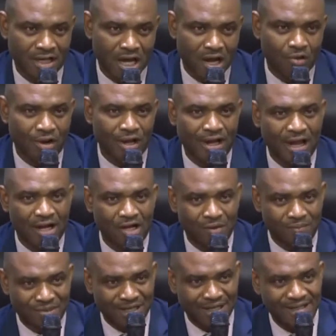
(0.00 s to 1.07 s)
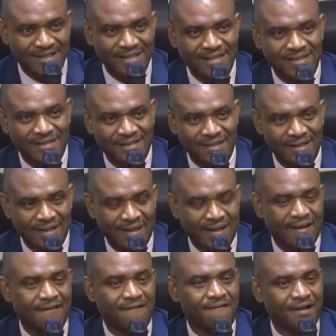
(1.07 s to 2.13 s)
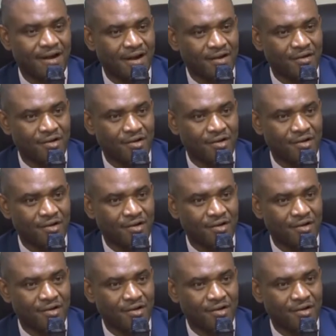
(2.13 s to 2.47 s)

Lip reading: We adopted a very